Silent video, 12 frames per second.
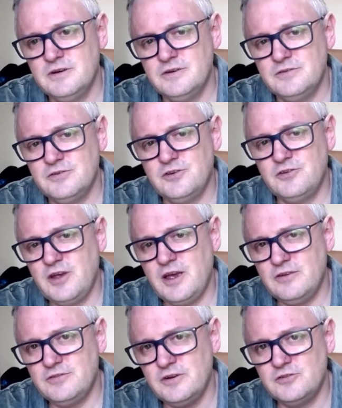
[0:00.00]
So does it
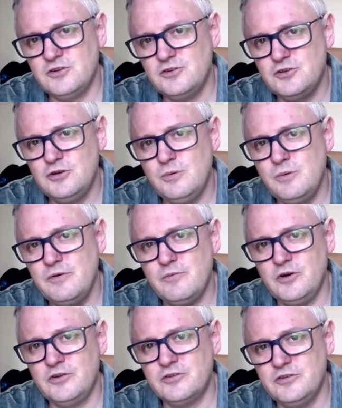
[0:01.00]
have something to do with
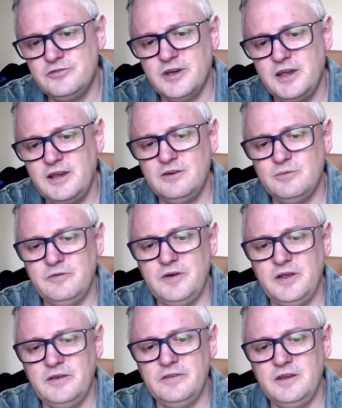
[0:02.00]
what is contained
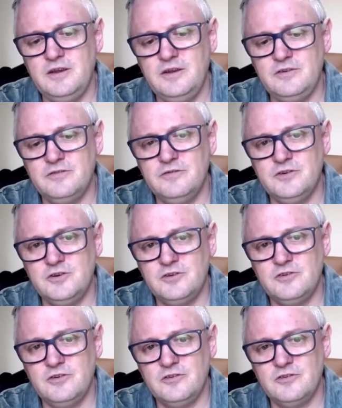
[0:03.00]
within these
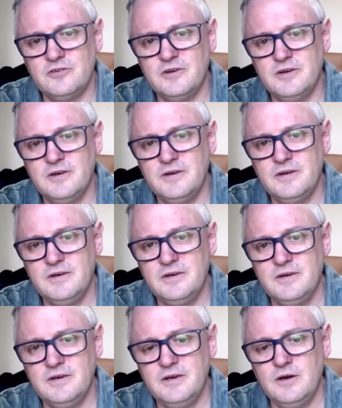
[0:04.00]
verses?
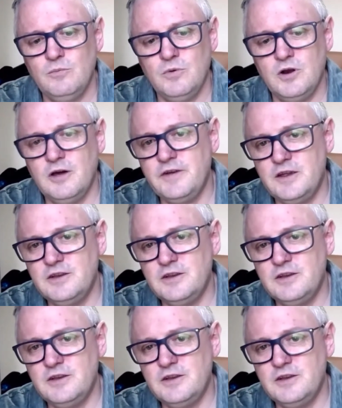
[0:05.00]
Well, I think